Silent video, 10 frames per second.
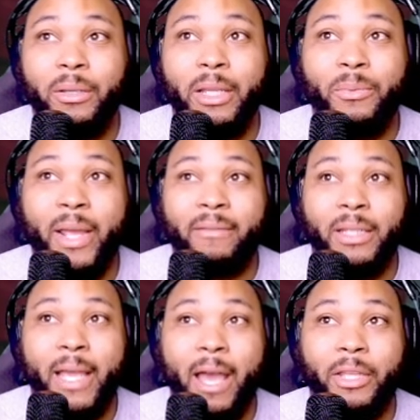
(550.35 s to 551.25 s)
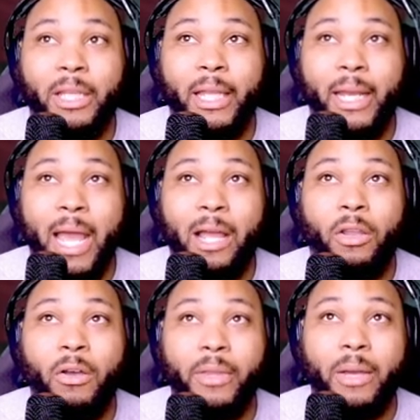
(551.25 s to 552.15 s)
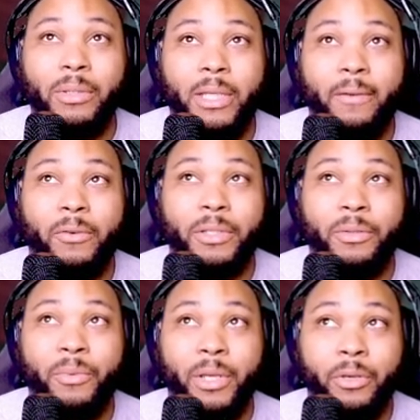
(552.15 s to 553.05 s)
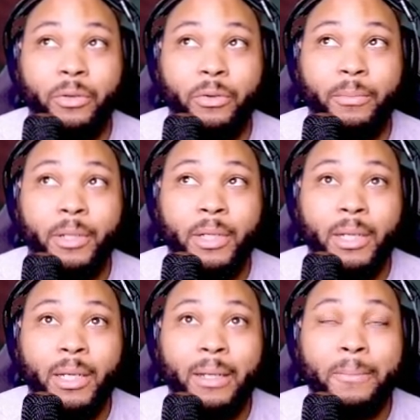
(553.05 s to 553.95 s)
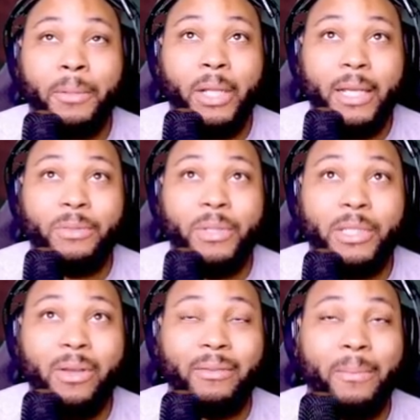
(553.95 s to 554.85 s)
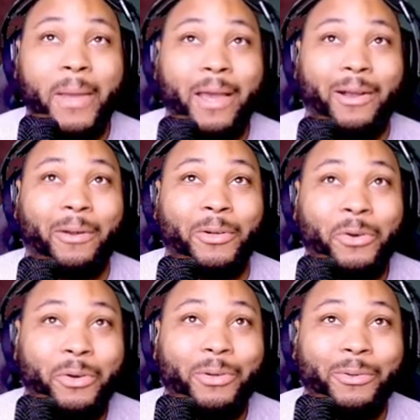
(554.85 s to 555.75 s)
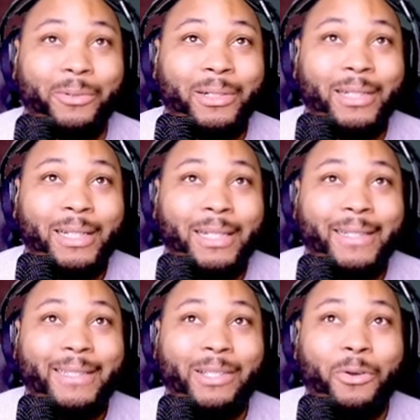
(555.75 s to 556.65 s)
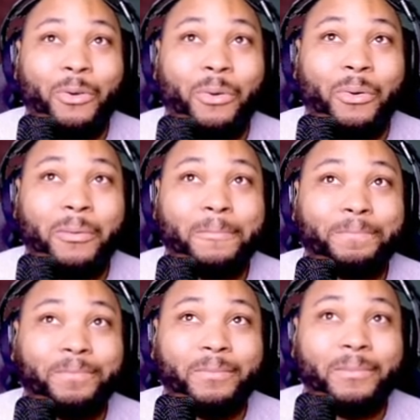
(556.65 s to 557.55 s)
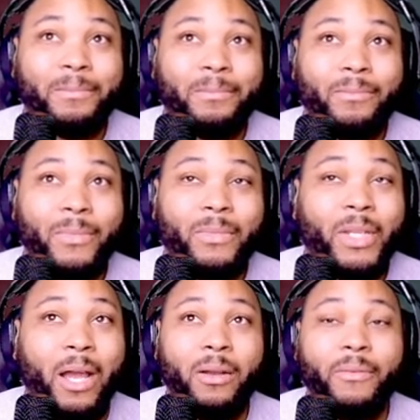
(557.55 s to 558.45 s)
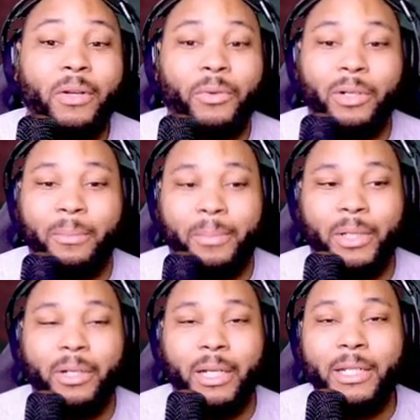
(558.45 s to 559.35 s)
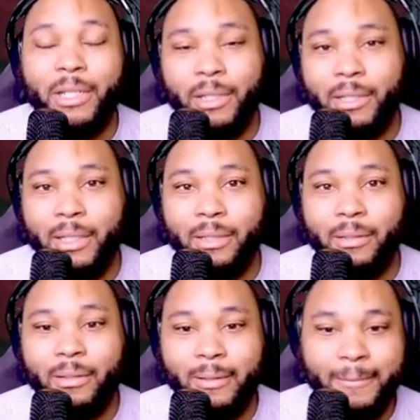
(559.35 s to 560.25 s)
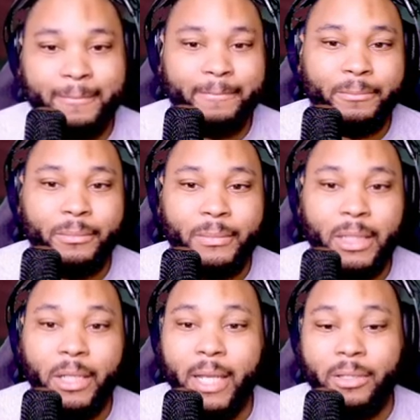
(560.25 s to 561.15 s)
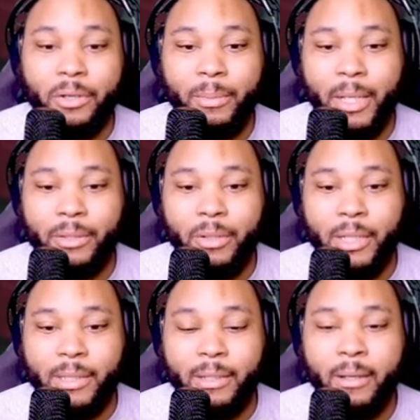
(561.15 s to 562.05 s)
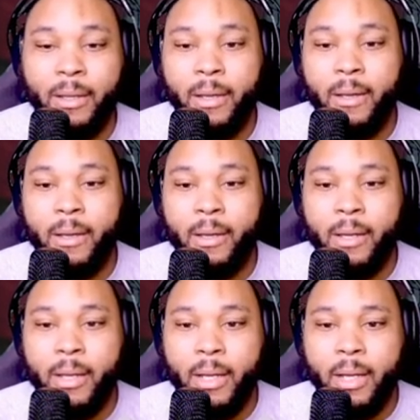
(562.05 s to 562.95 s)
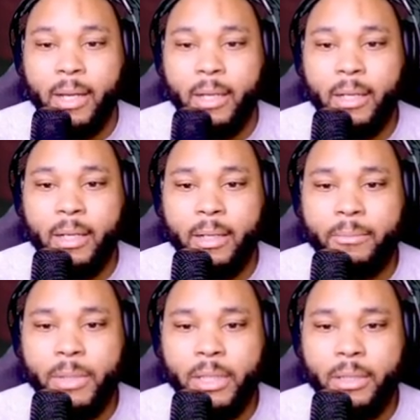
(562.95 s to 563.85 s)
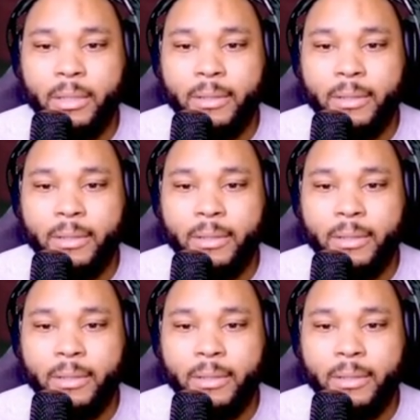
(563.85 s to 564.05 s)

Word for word: then we have to calculate how long that would take for us to recoup. Plus, we still have to pay our crew. So I don't even know if we're going to build an engine this season. Oh, that's going to be interesting. Um,